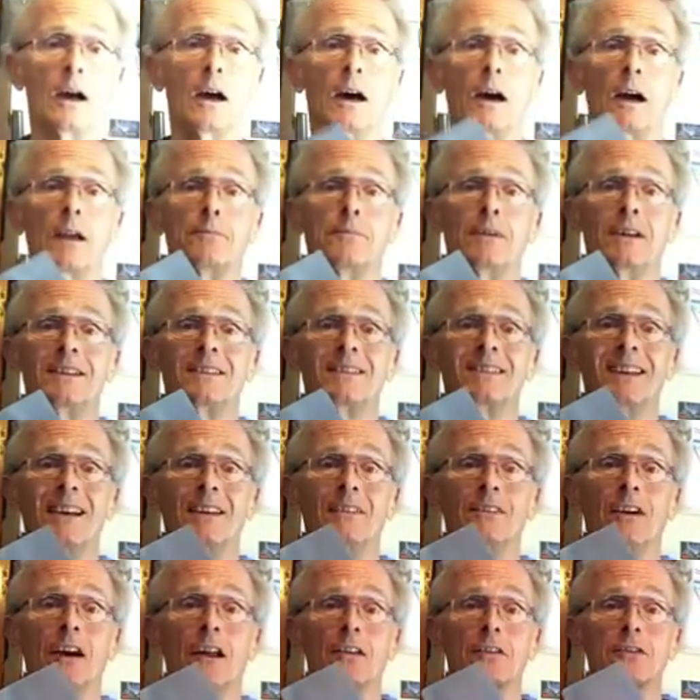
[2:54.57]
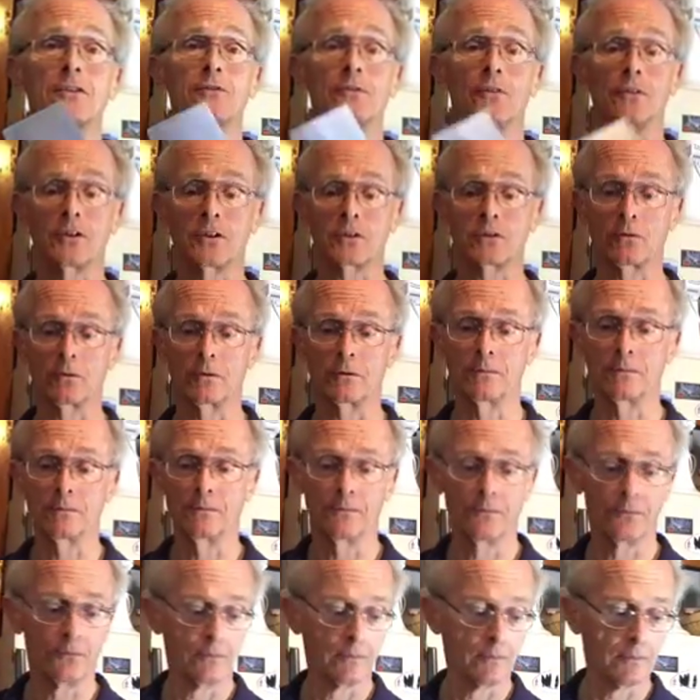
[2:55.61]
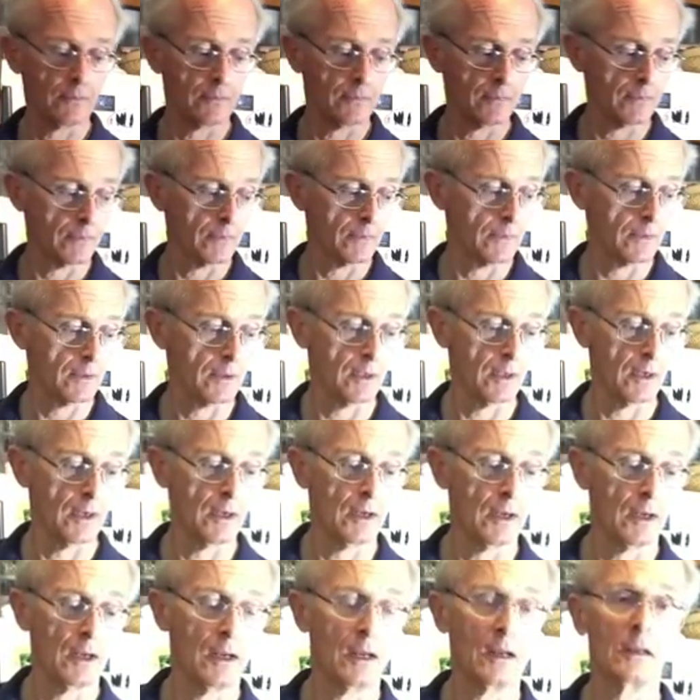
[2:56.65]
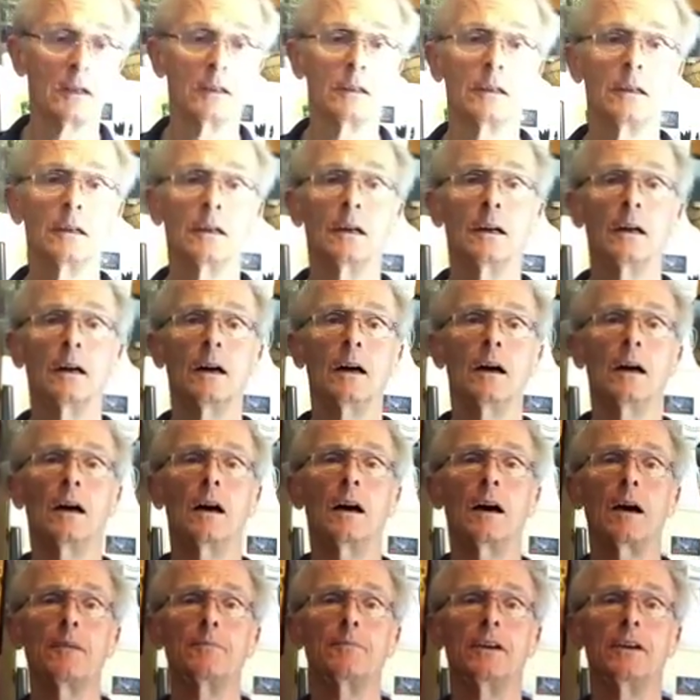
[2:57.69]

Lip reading: I paid $10 for this one. I